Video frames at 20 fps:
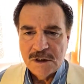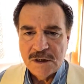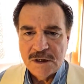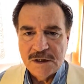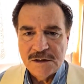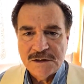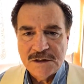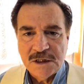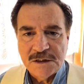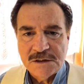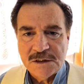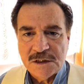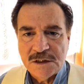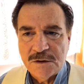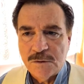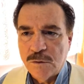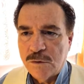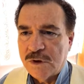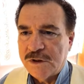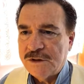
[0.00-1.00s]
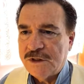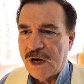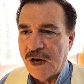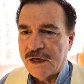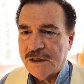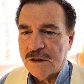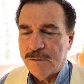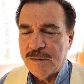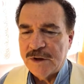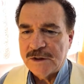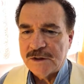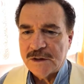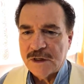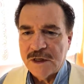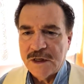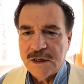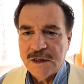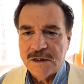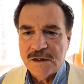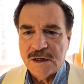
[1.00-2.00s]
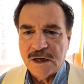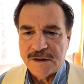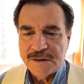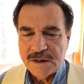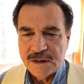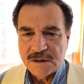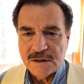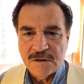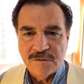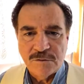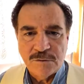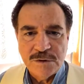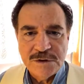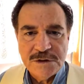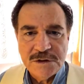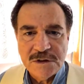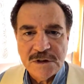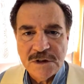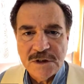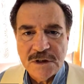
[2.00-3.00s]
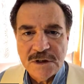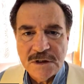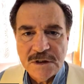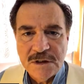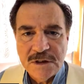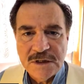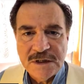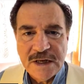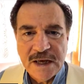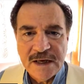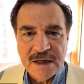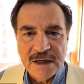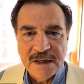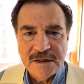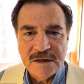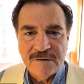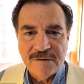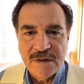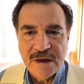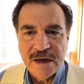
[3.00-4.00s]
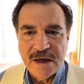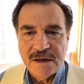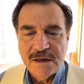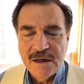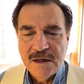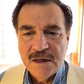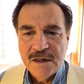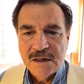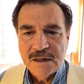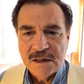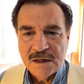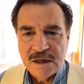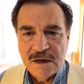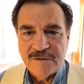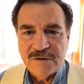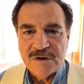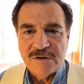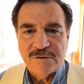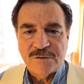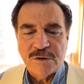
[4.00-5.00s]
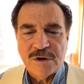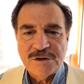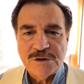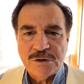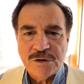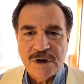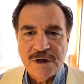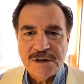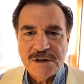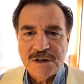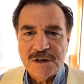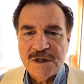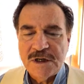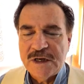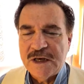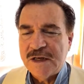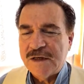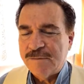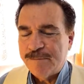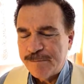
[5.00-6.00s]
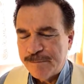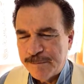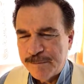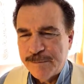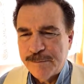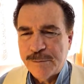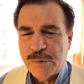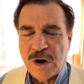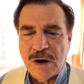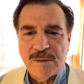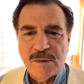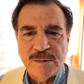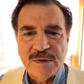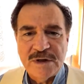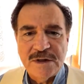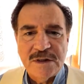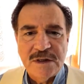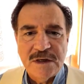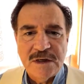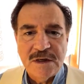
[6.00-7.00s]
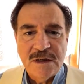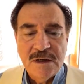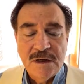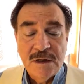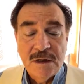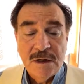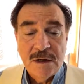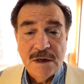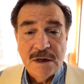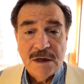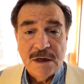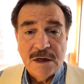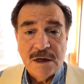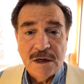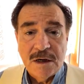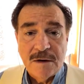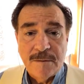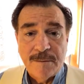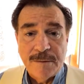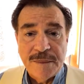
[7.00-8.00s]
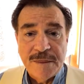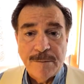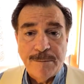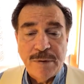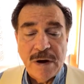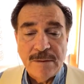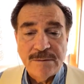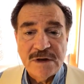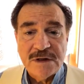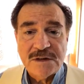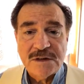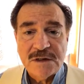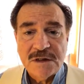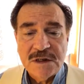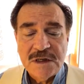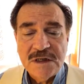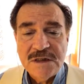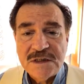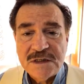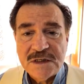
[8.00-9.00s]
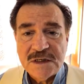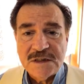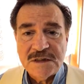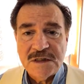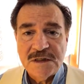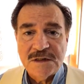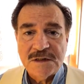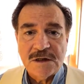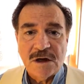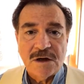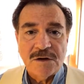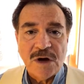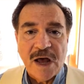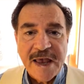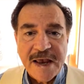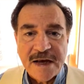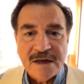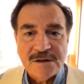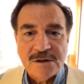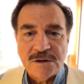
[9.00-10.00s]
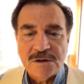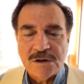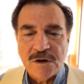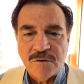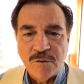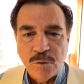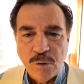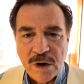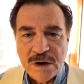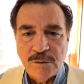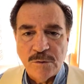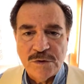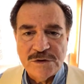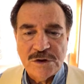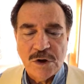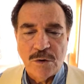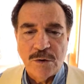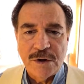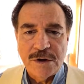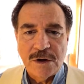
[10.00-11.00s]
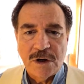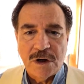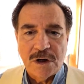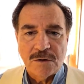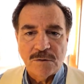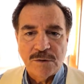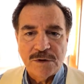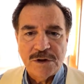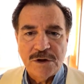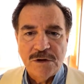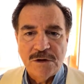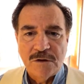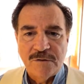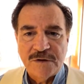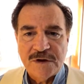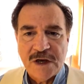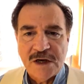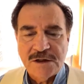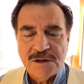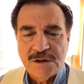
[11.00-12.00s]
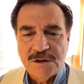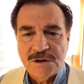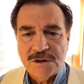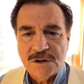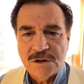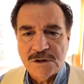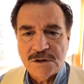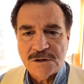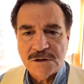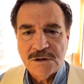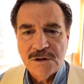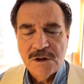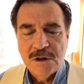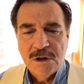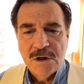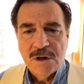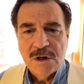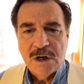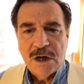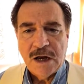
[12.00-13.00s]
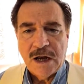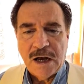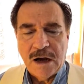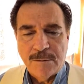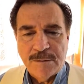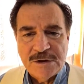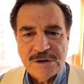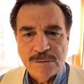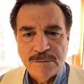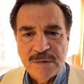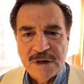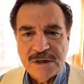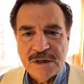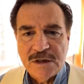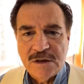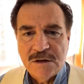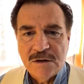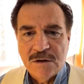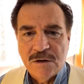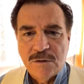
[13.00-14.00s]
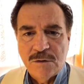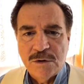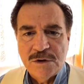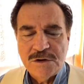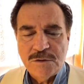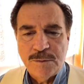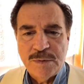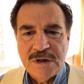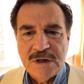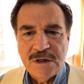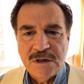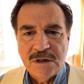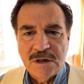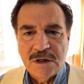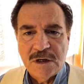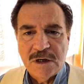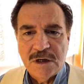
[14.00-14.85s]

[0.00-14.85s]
essentially one document, and I think they've reached the tail end of that, the level of frustration and probably the public's insistence on answers of what was going on with the Unification Church, how much money was being